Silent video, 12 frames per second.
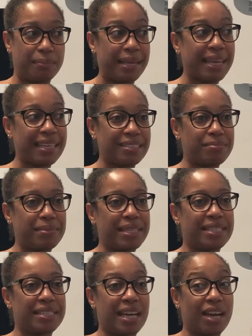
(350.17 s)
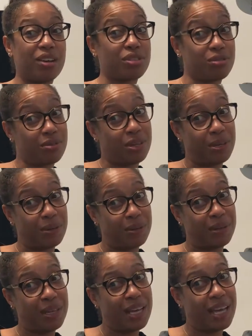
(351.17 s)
plants, because I also know,